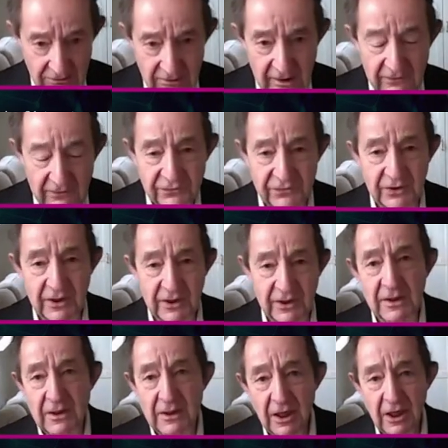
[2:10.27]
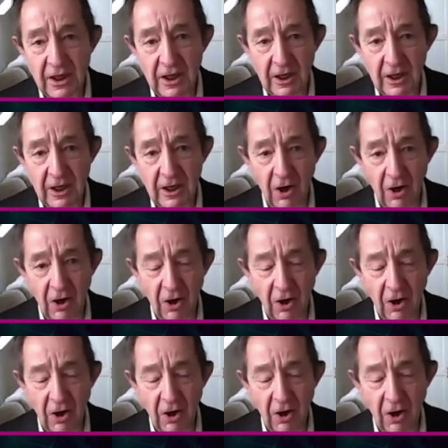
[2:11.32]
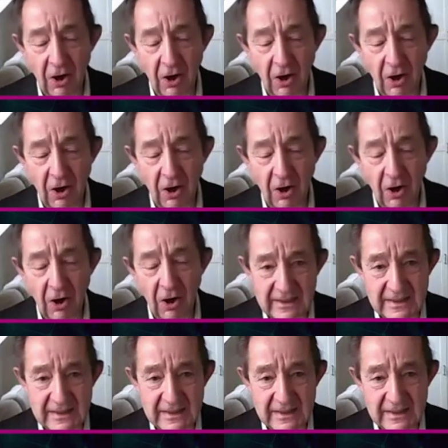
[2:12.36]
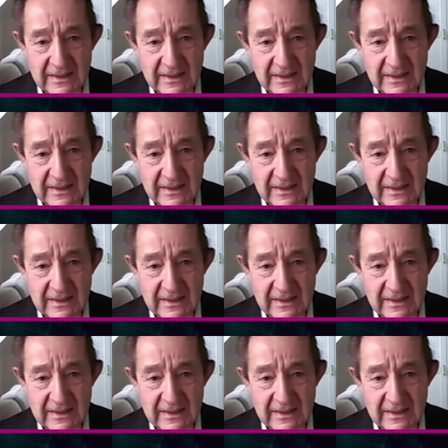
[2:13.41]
great cluster of robotics,